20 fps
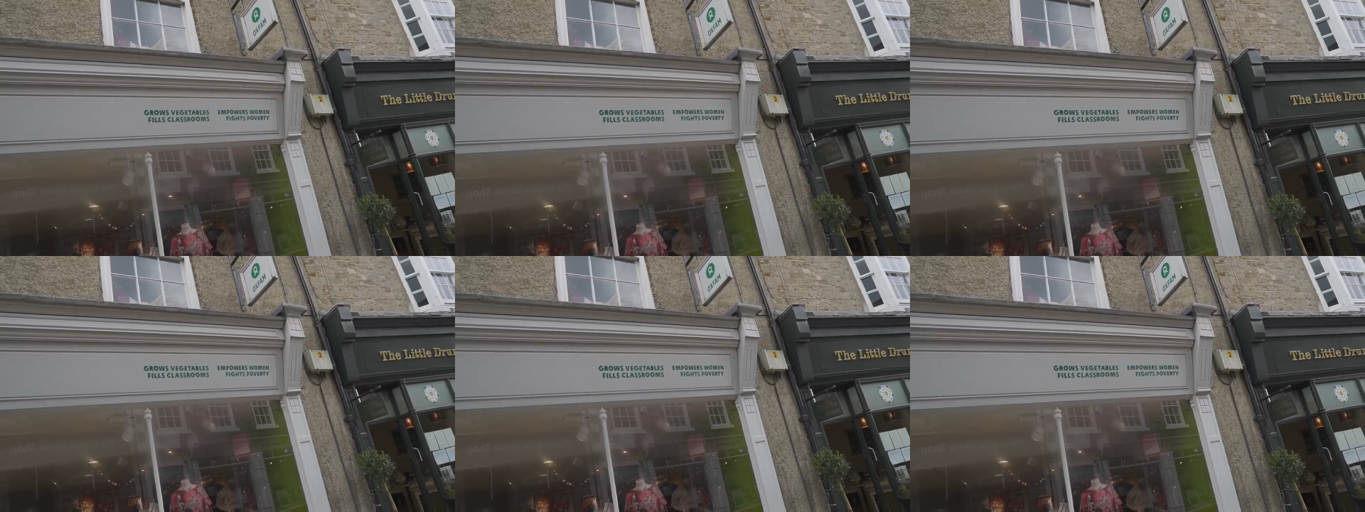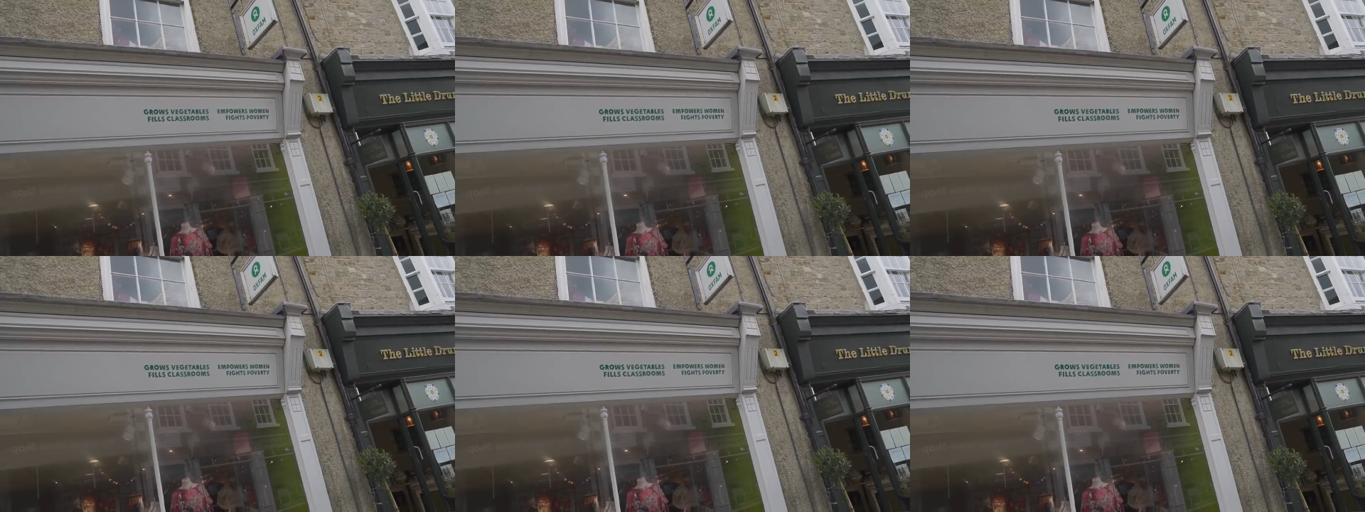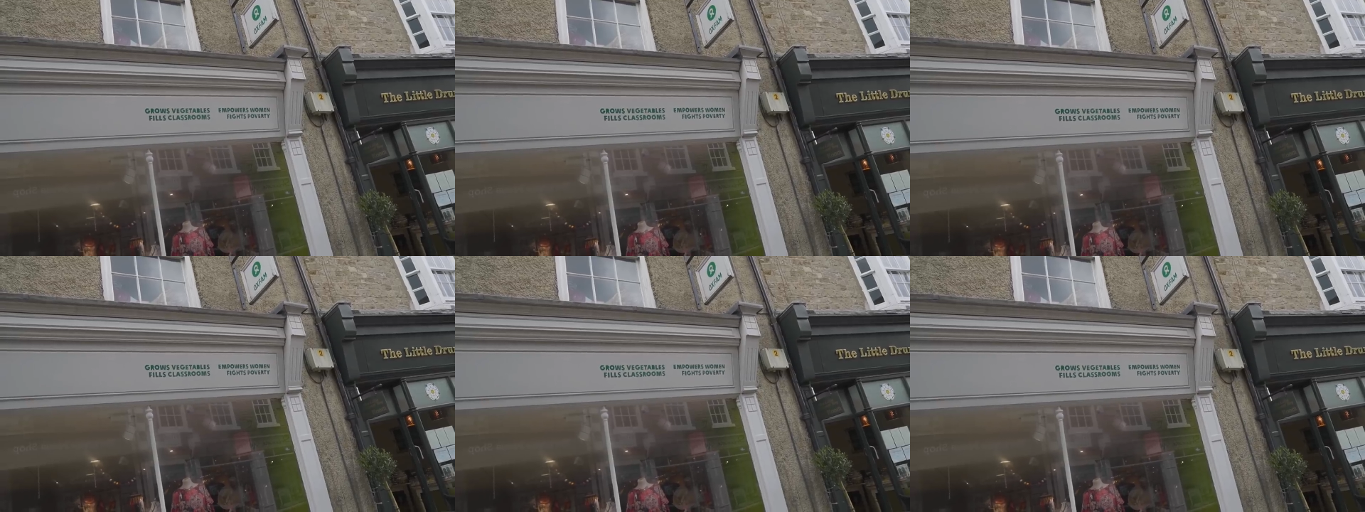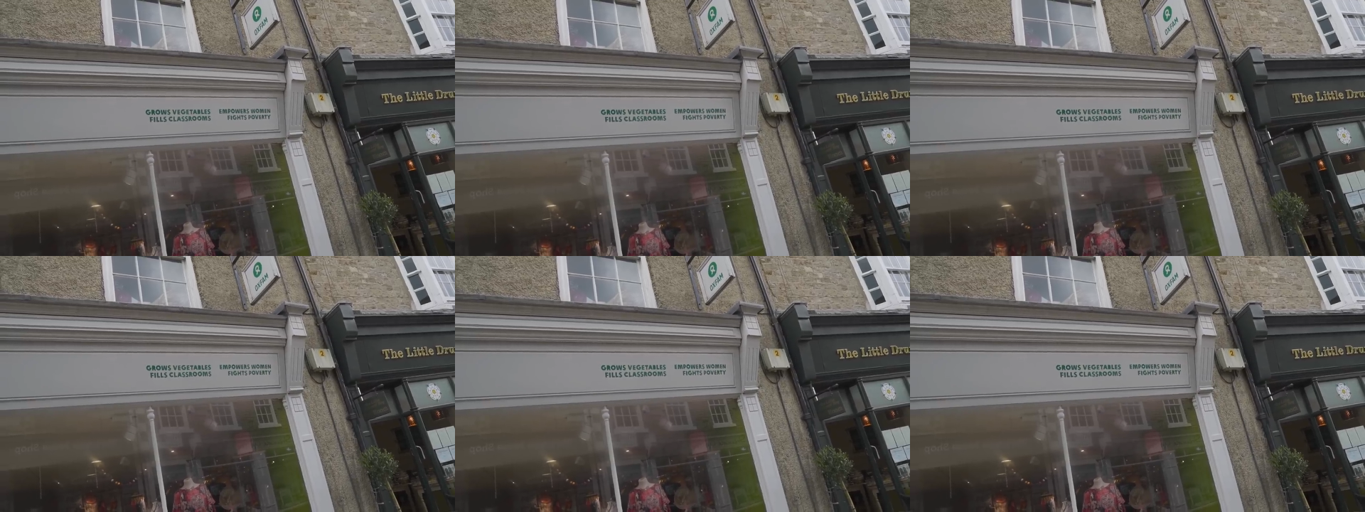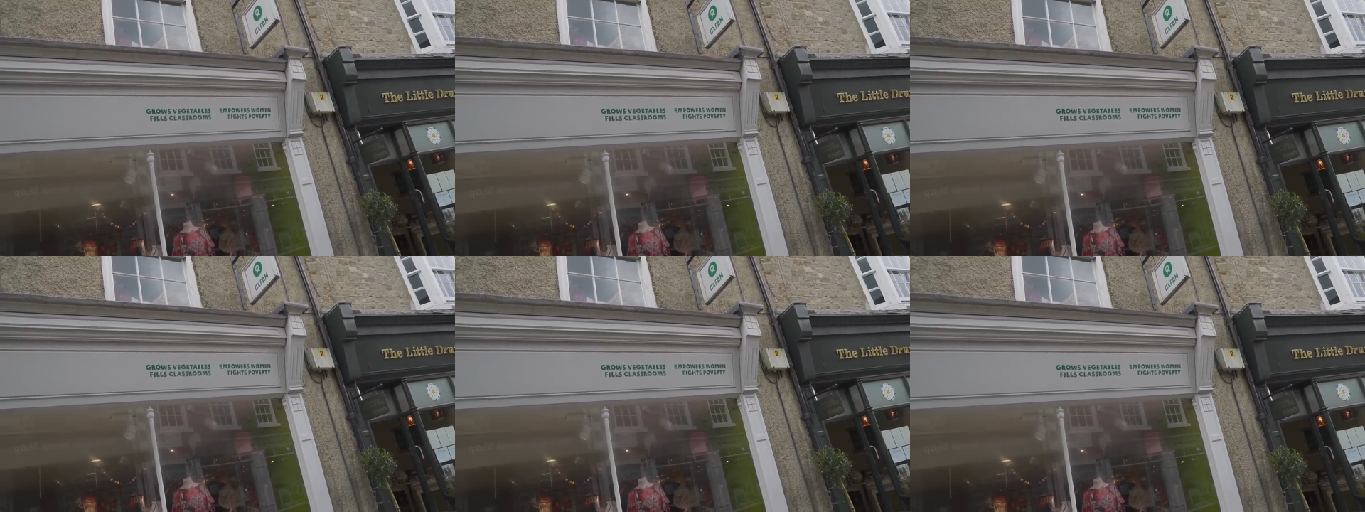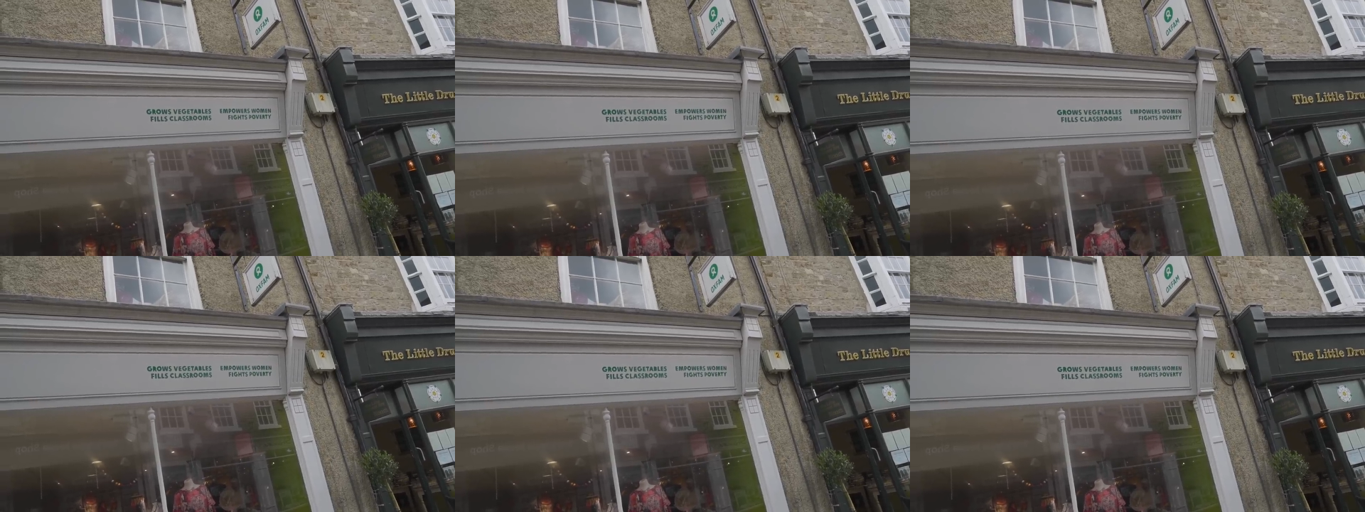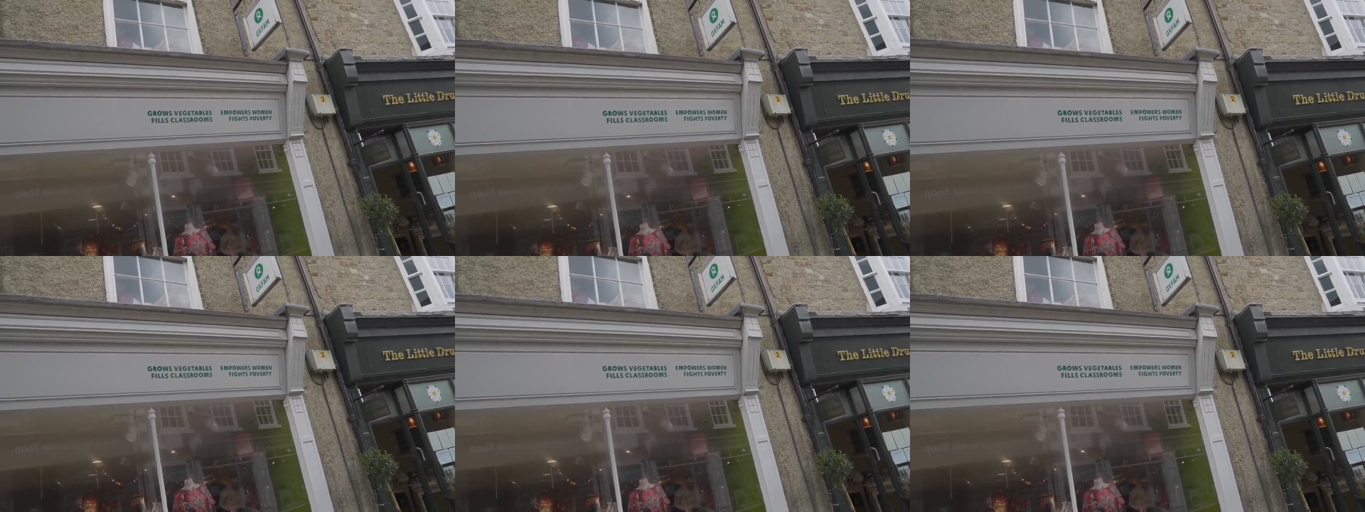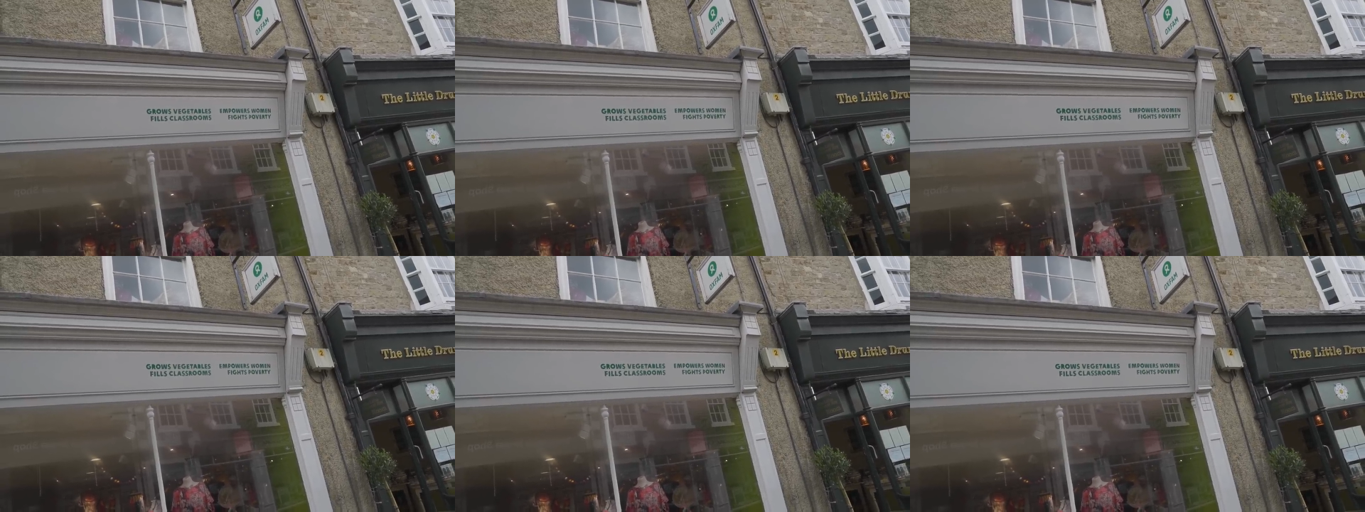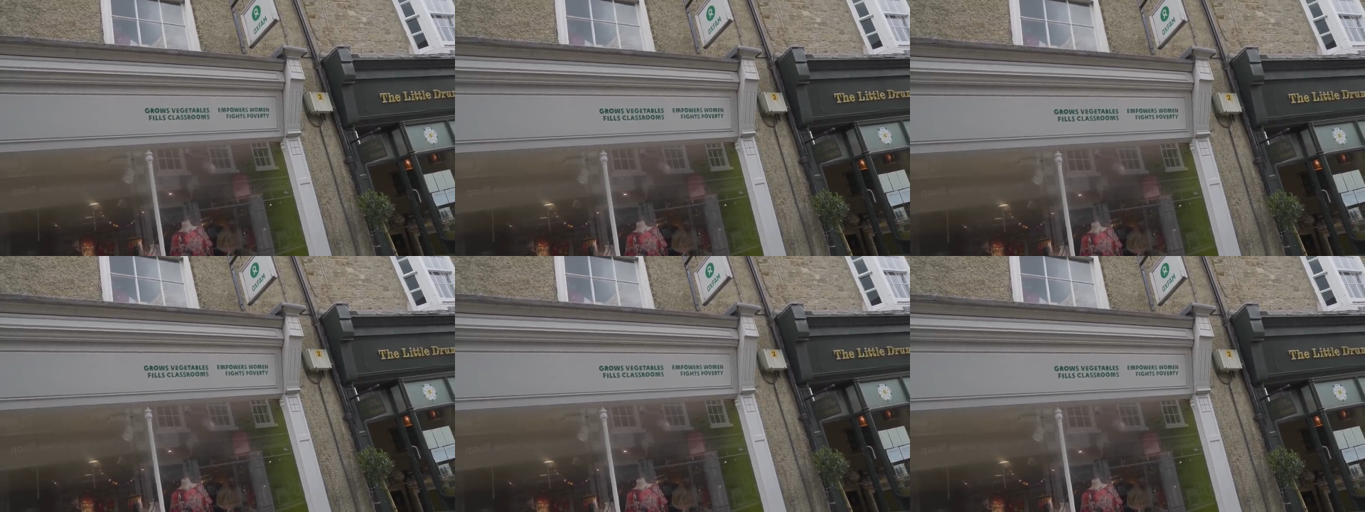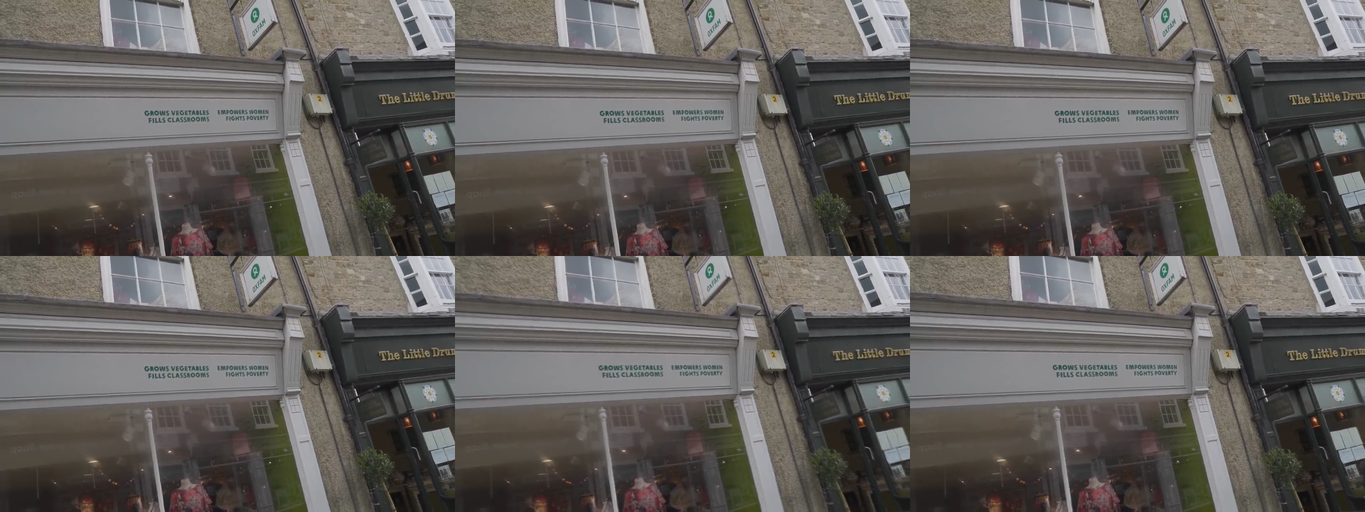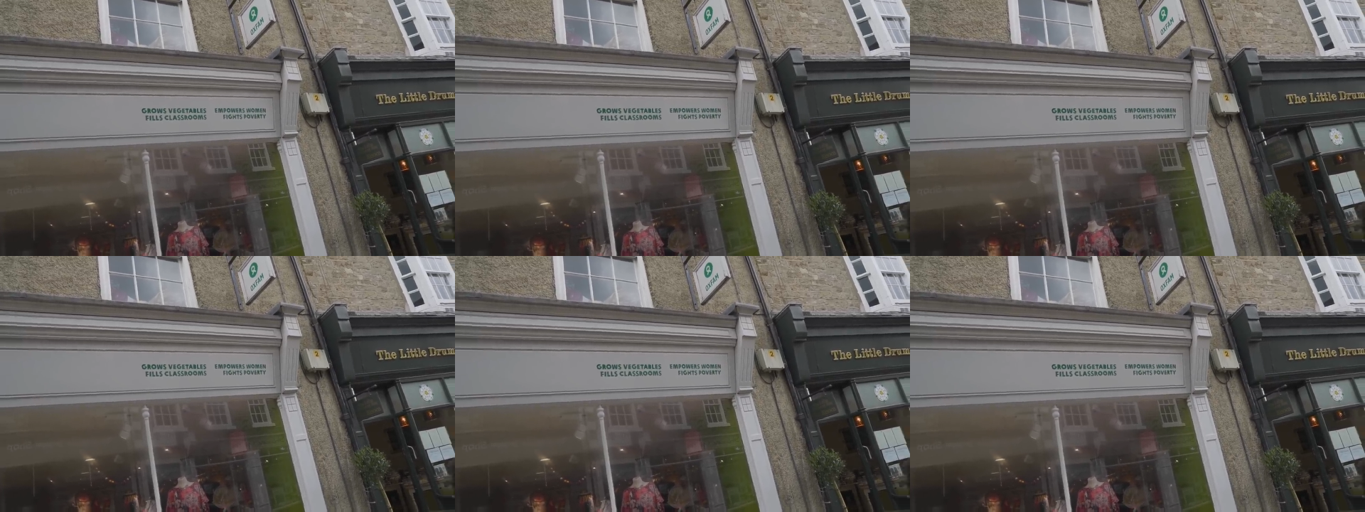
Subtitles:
Nobody's mouth can be seen.